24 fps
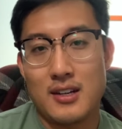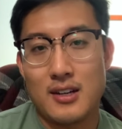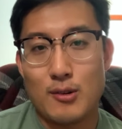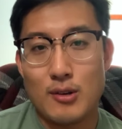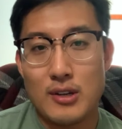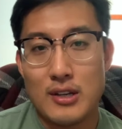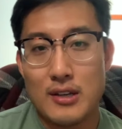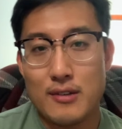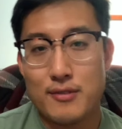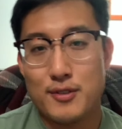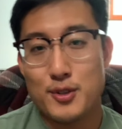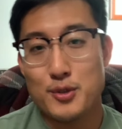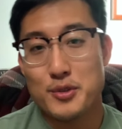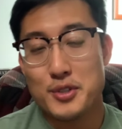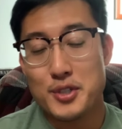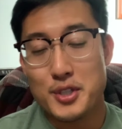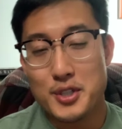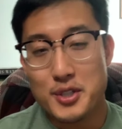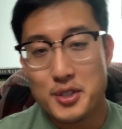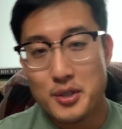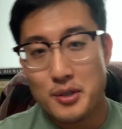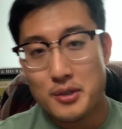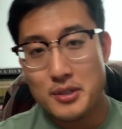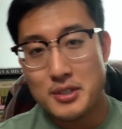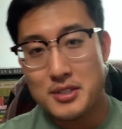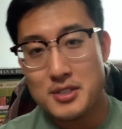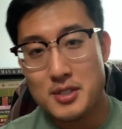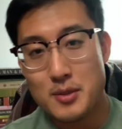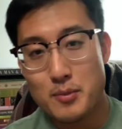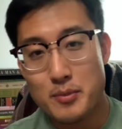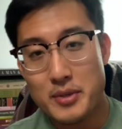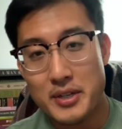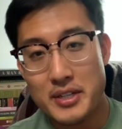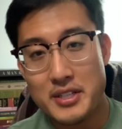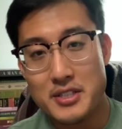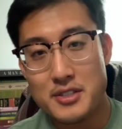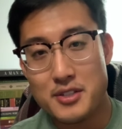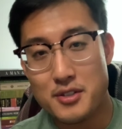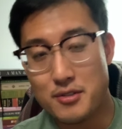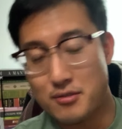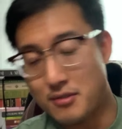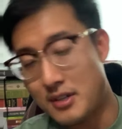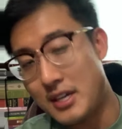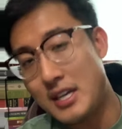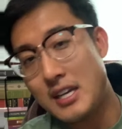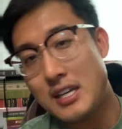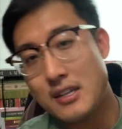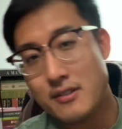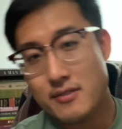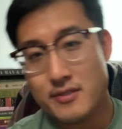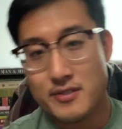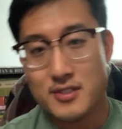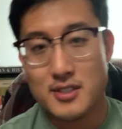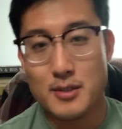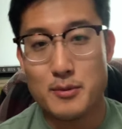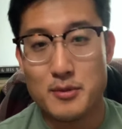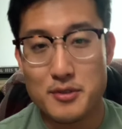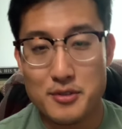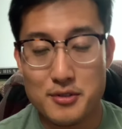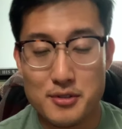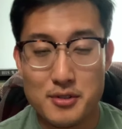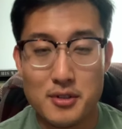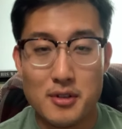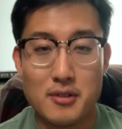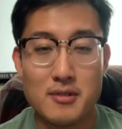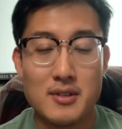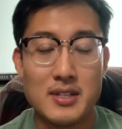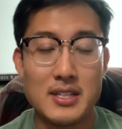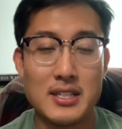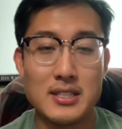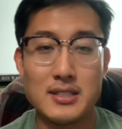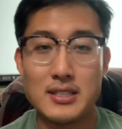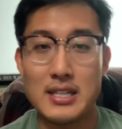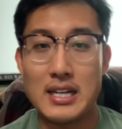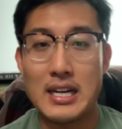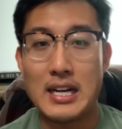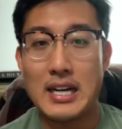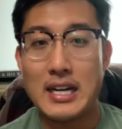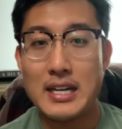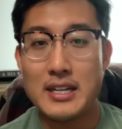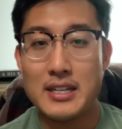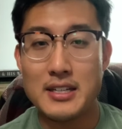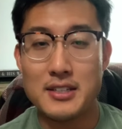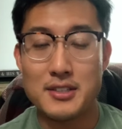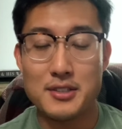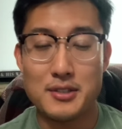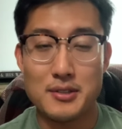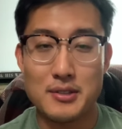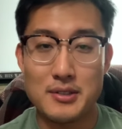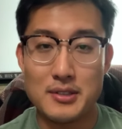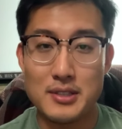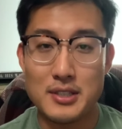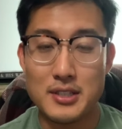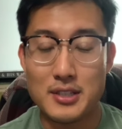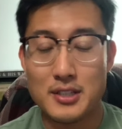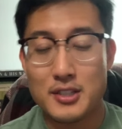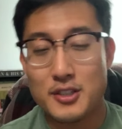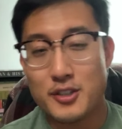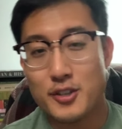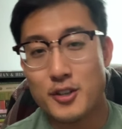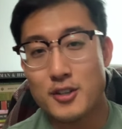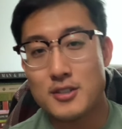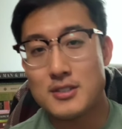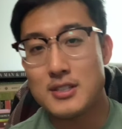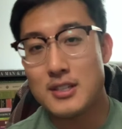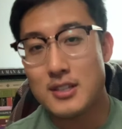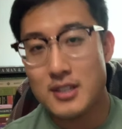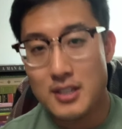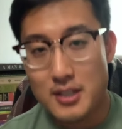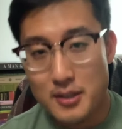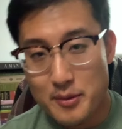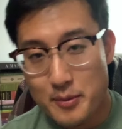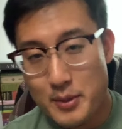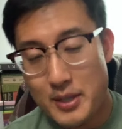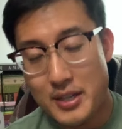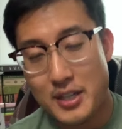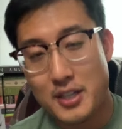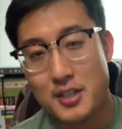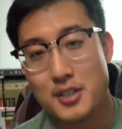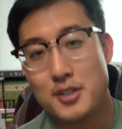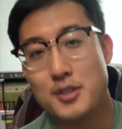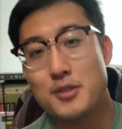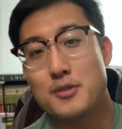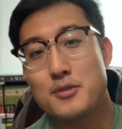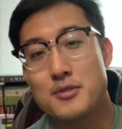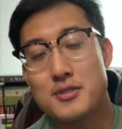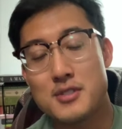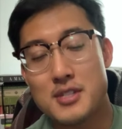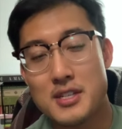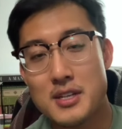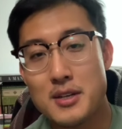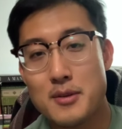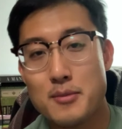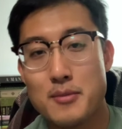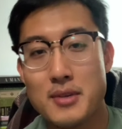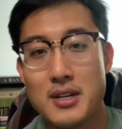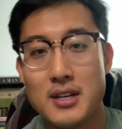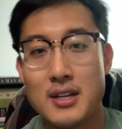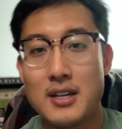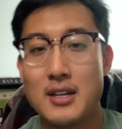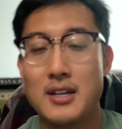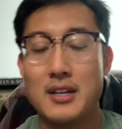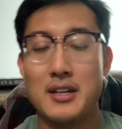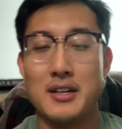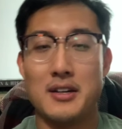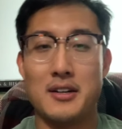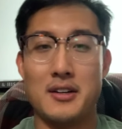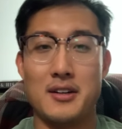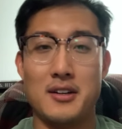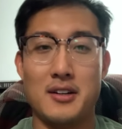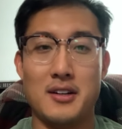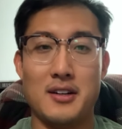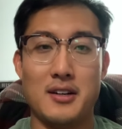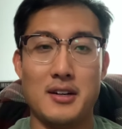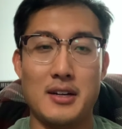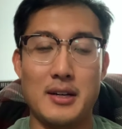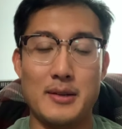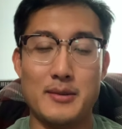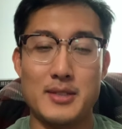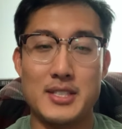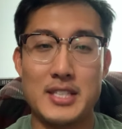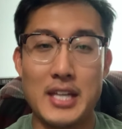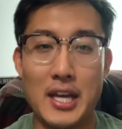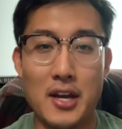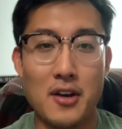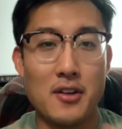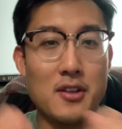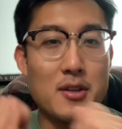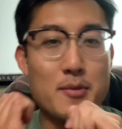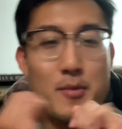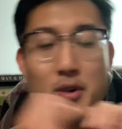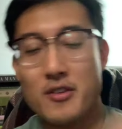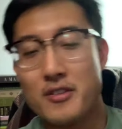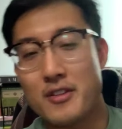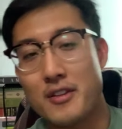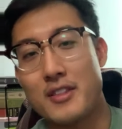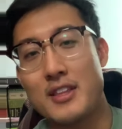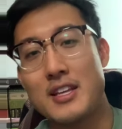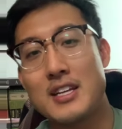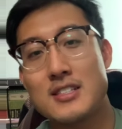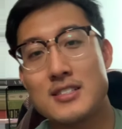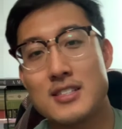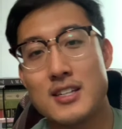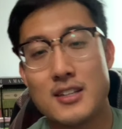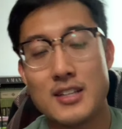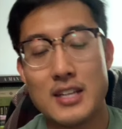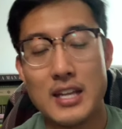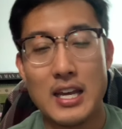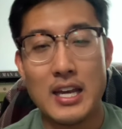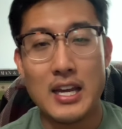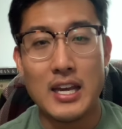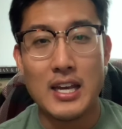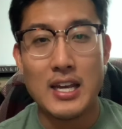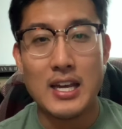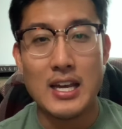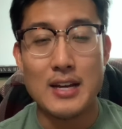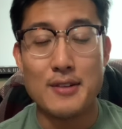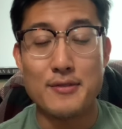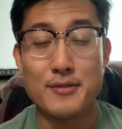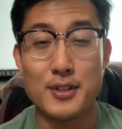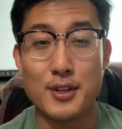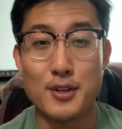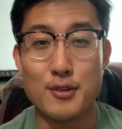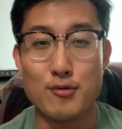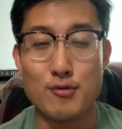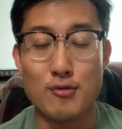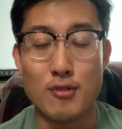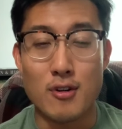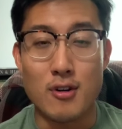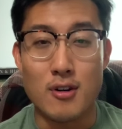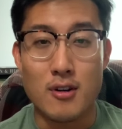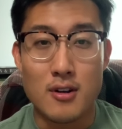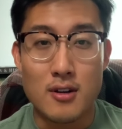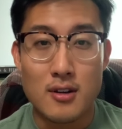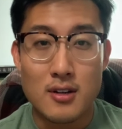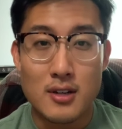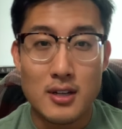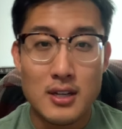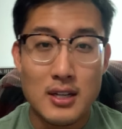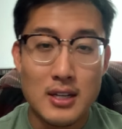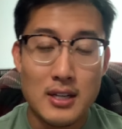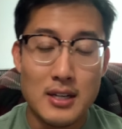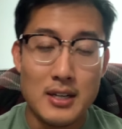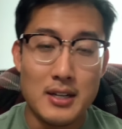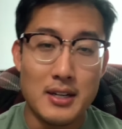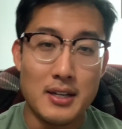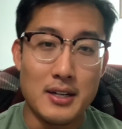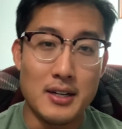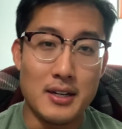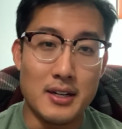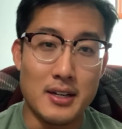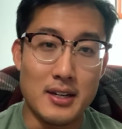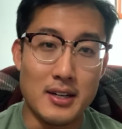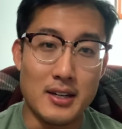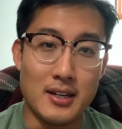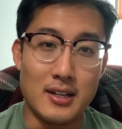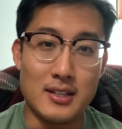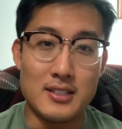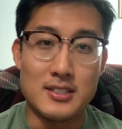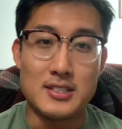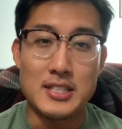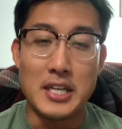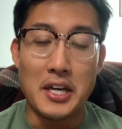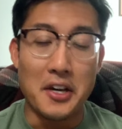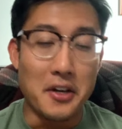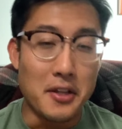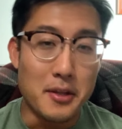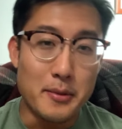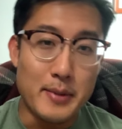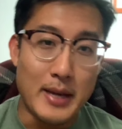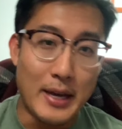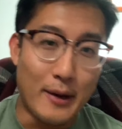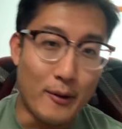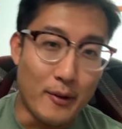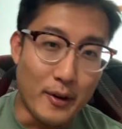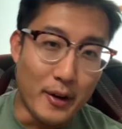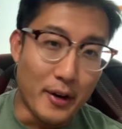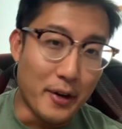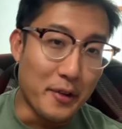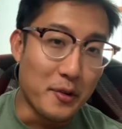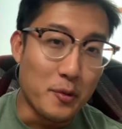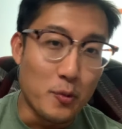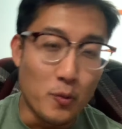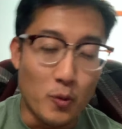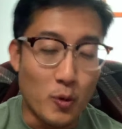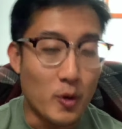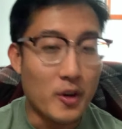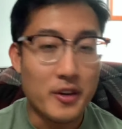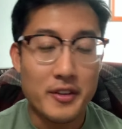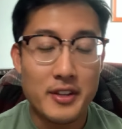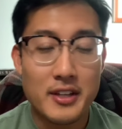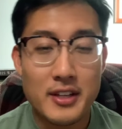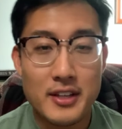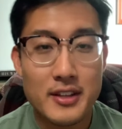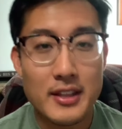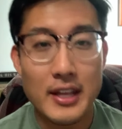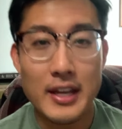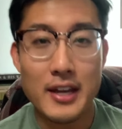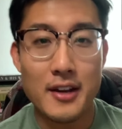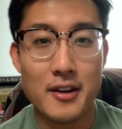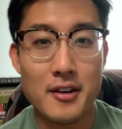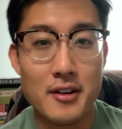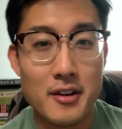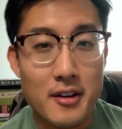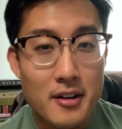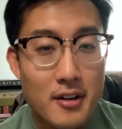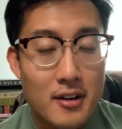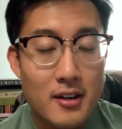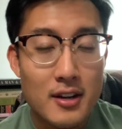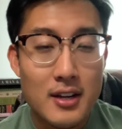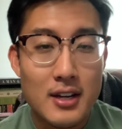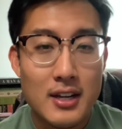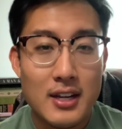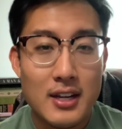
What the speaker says: If you were to go to somebody's grave, someone who's already died, and you were to curse at them and accuse them and tell them all the things that they have done wrong, tell them how unworthy they are,